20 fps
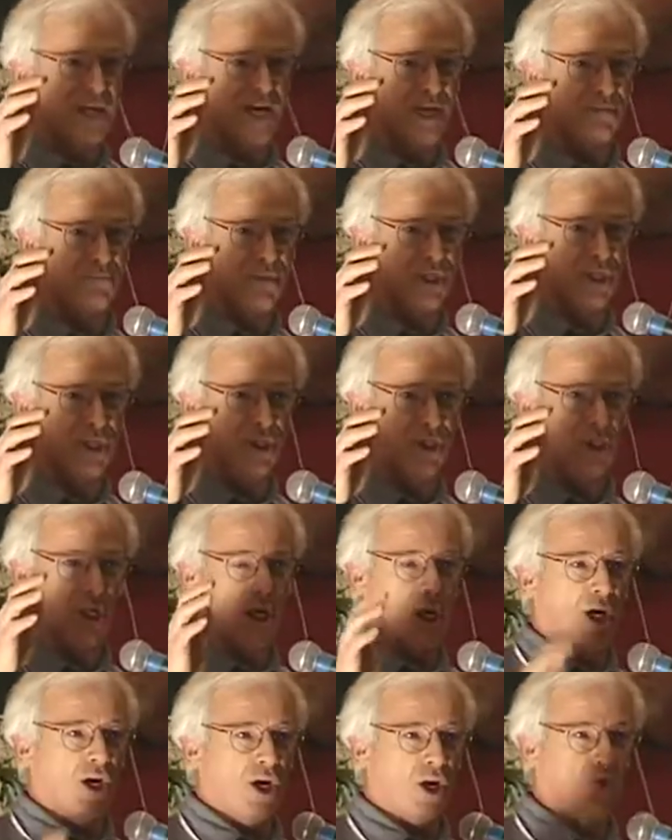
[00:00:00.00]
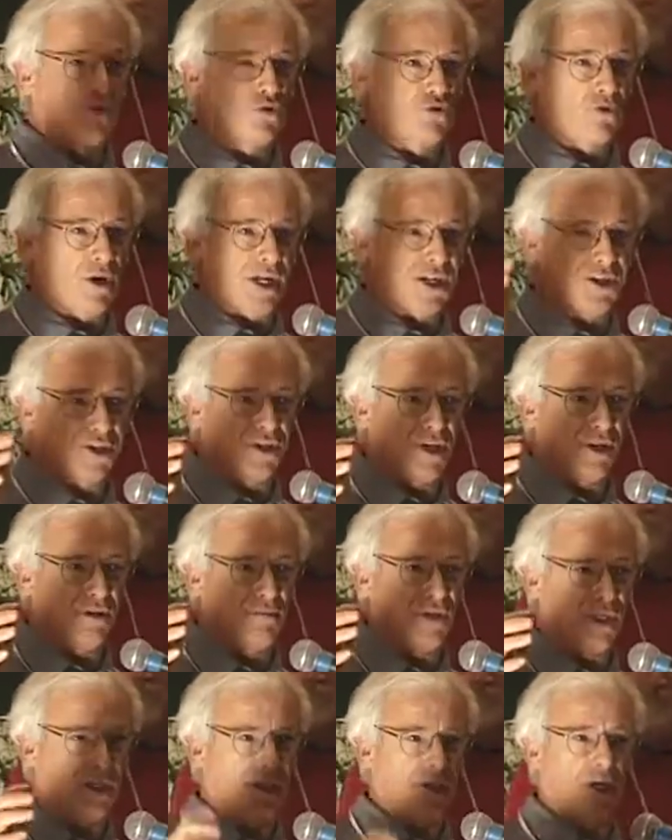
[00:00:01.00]
at me, arresting
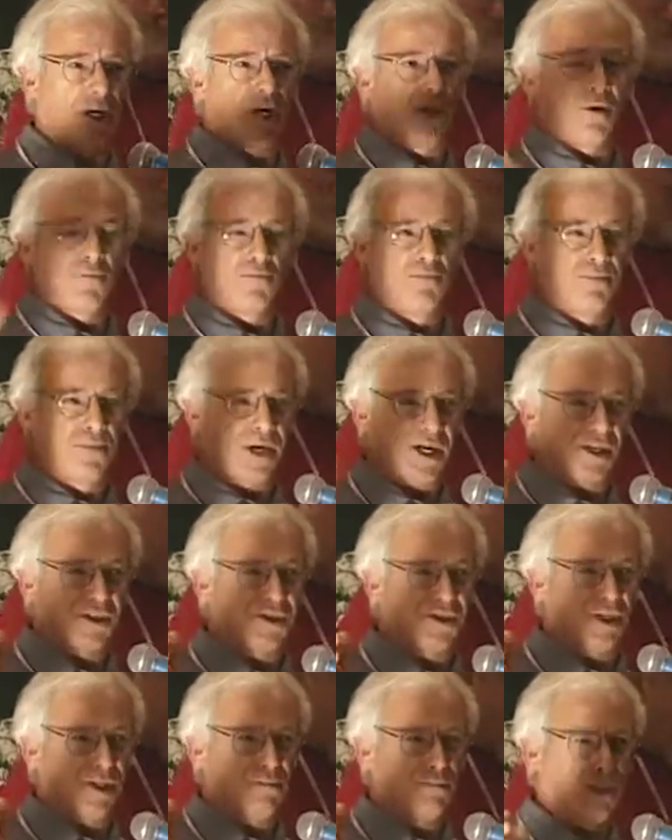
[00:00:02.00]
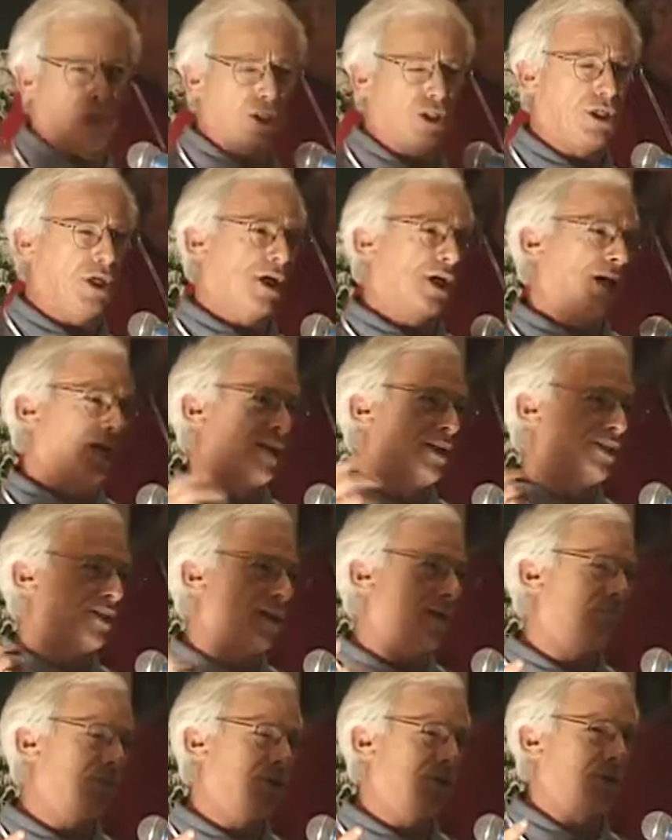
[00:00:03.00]
me, busting me,
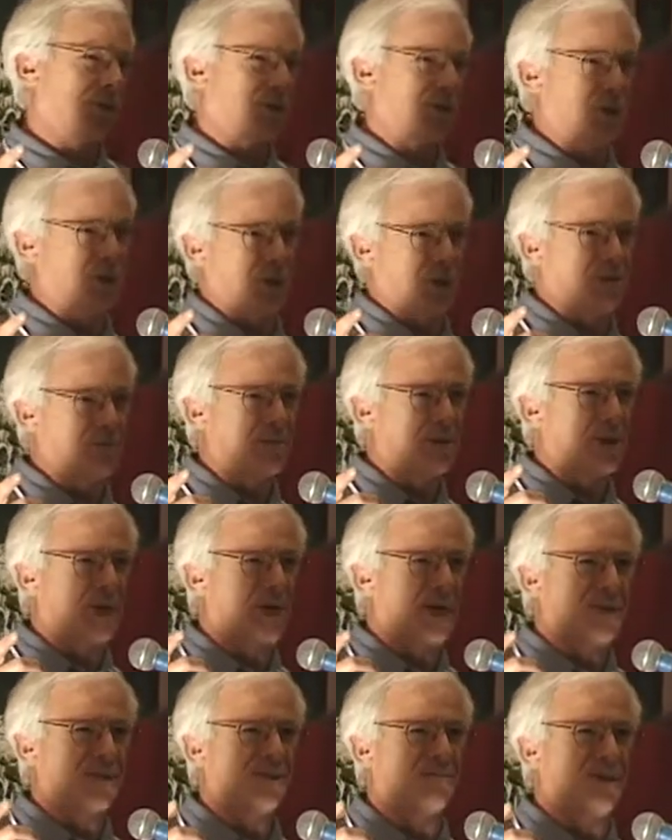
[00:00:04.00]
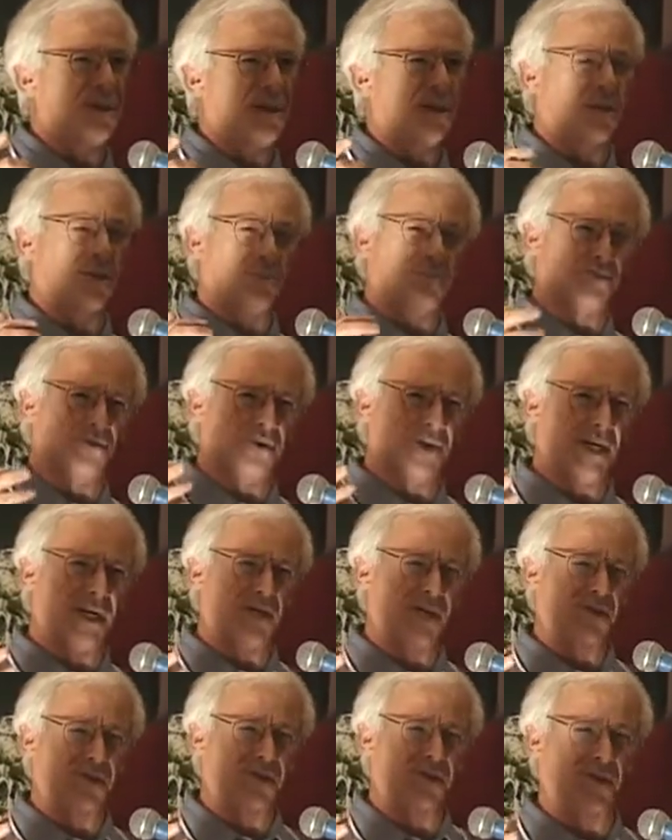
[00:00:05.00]
attempting to demonize me in the
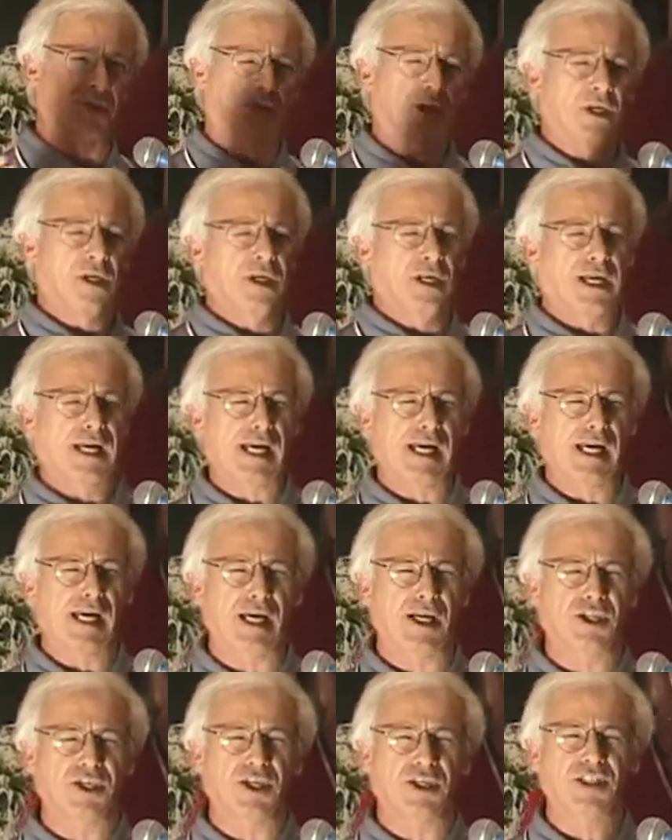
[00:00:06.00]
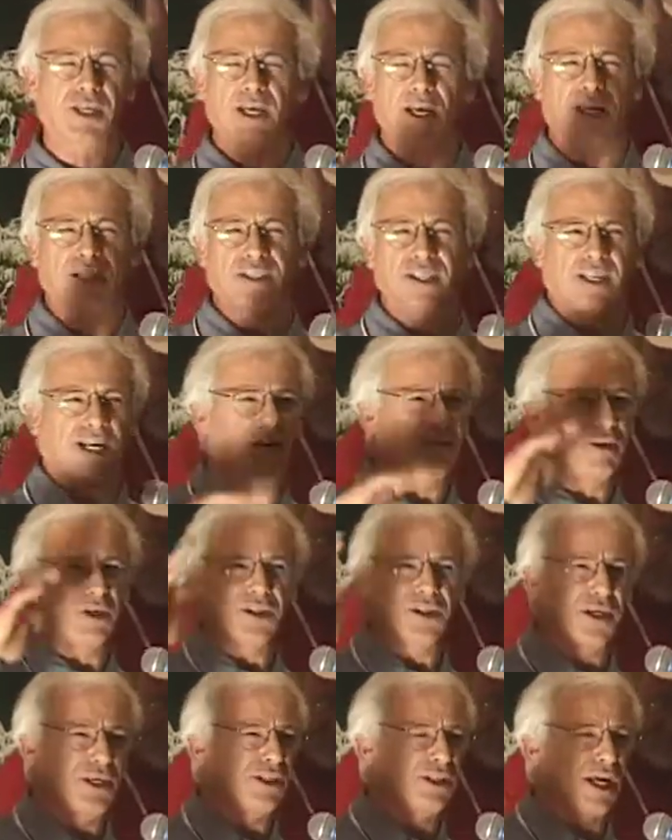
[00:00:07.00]
press, and they did
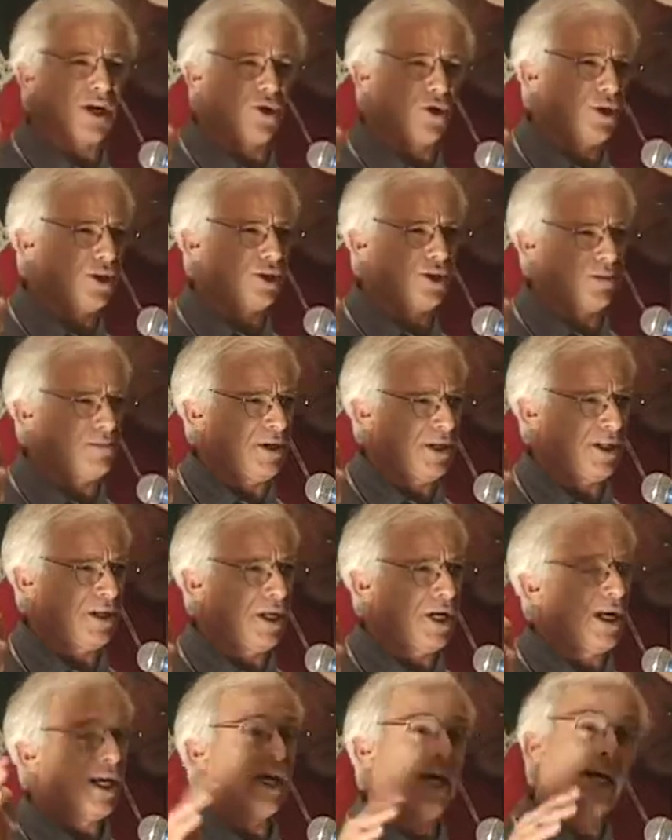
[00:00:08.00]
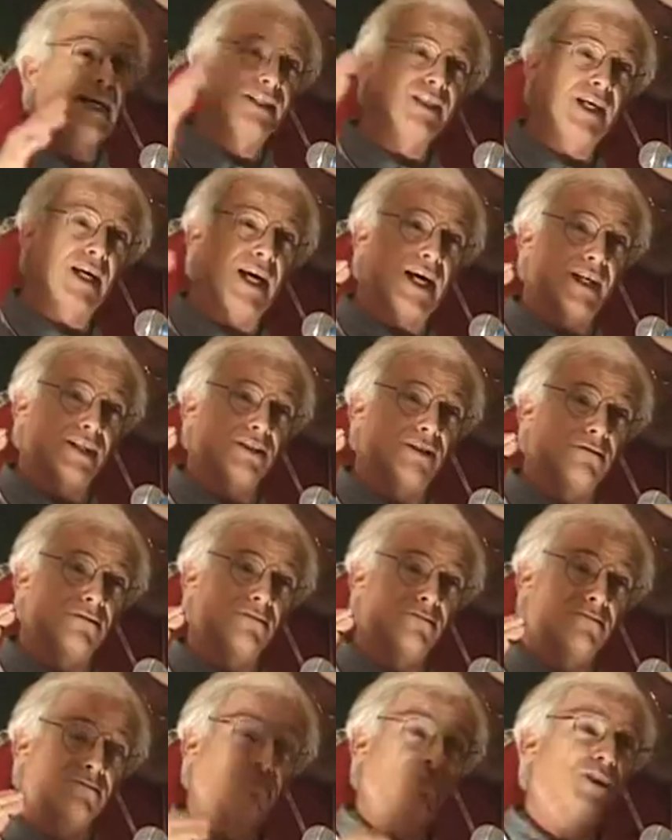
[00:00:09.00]
everything they could to me, and yet,
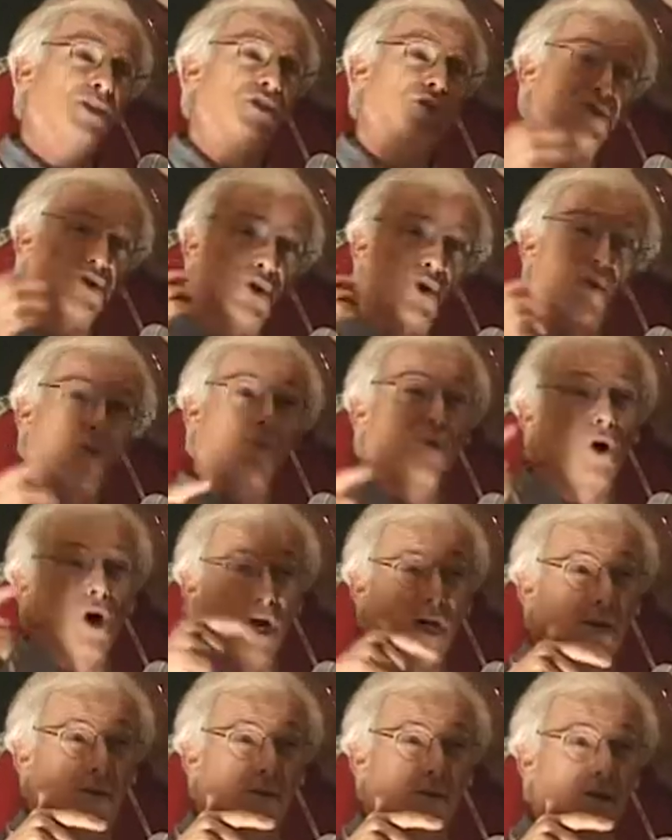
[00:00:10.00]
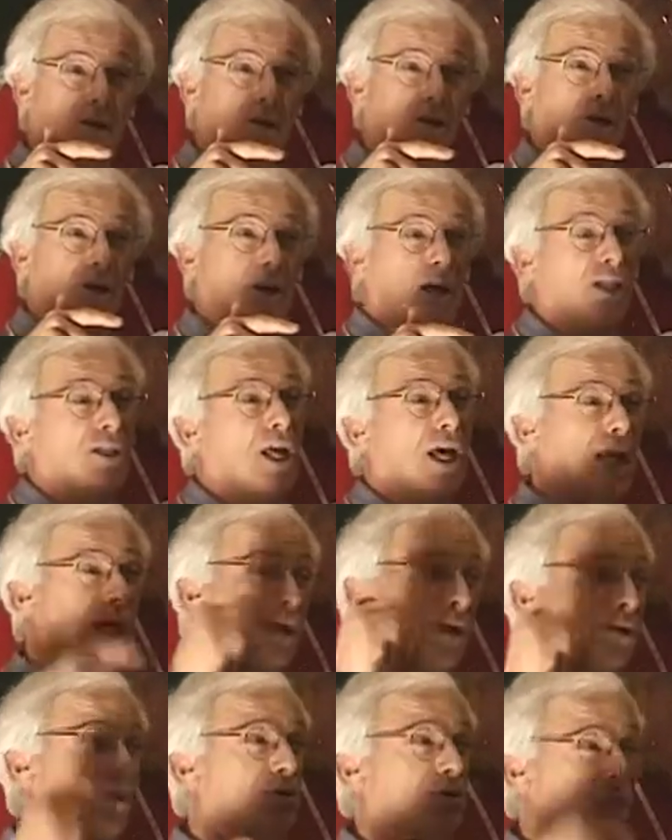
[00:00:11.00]
we still won. And
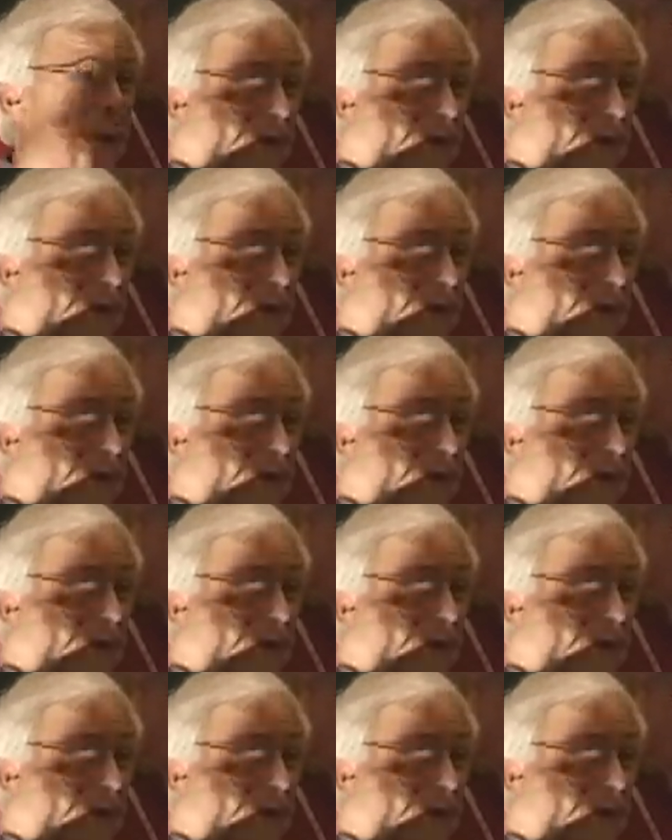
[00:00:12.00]
they